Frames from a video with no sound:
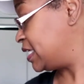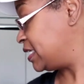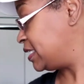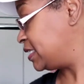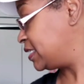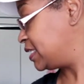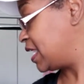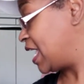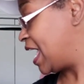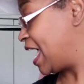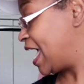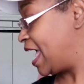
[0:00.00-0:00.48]

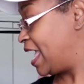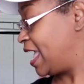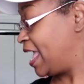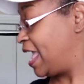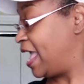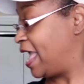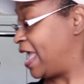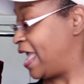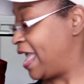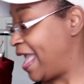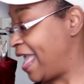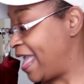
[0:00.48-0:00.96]
least, I
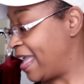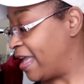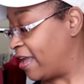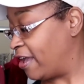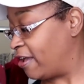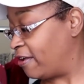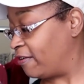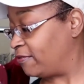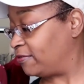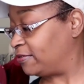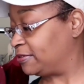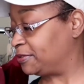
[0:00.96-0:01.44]

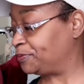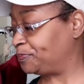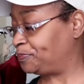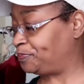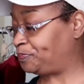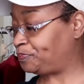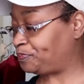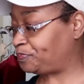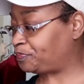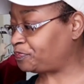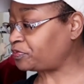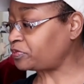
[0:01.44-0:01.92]
have,
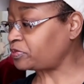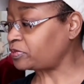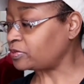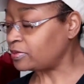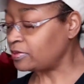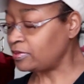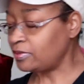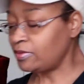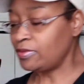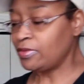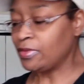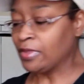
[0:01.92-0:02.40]

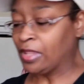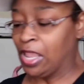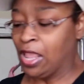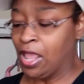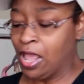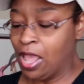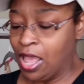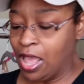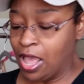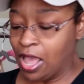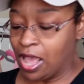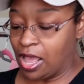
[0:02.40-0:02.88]

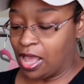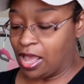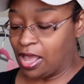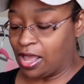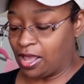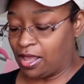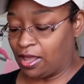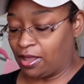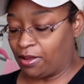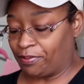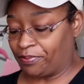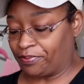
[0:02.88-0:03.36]

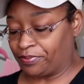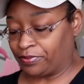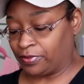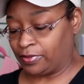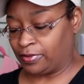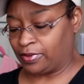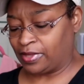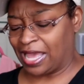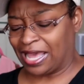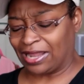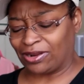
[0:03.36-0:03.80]
I